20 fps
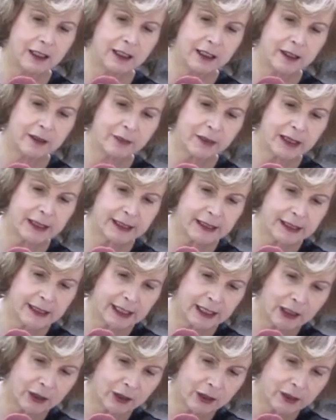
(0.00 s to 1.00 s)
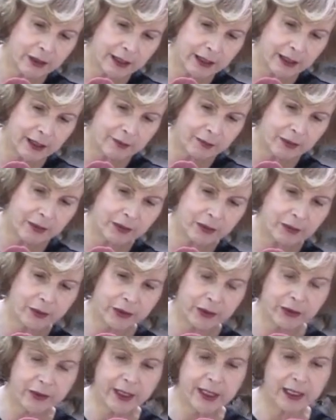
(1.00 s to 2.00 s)
And my dowel came
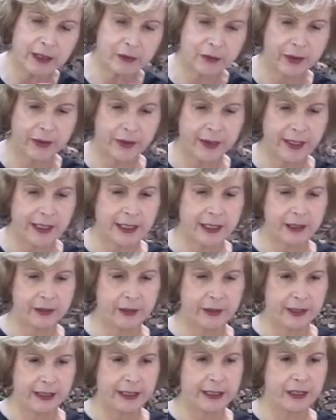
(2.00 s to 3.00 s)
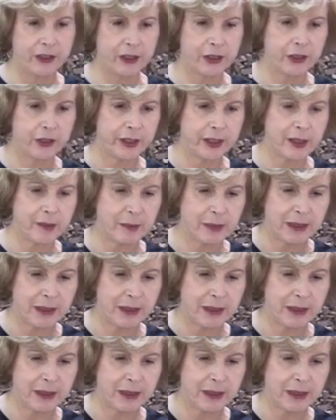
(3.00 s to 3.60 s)
through that without injuring the